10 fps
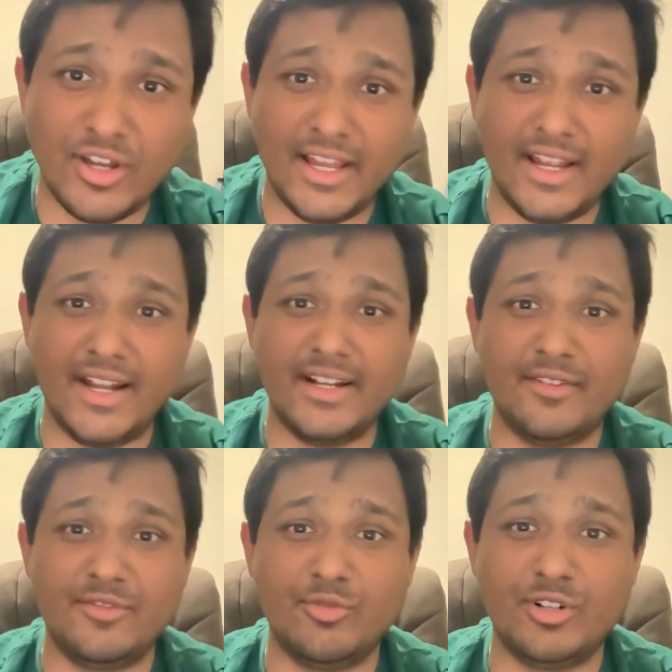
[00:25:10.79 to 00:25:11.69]
And
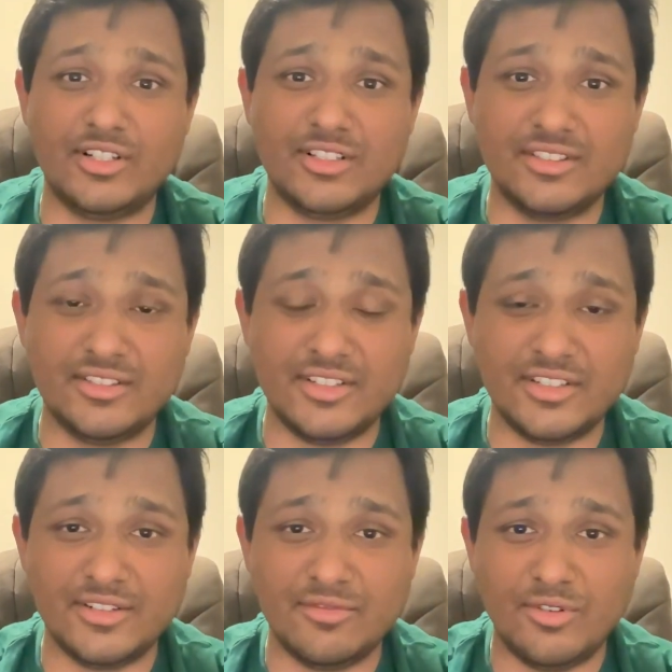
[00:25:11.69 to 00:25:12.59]
if you want a
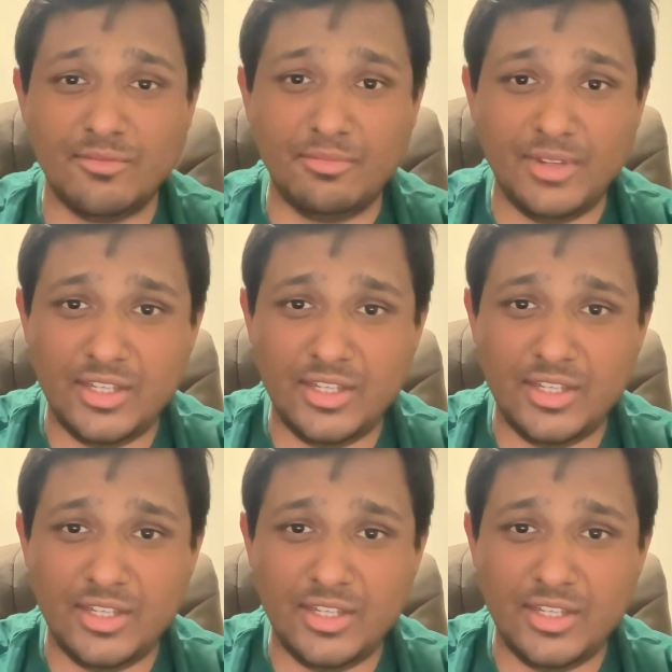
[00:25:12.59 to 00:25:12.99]
consultation from me,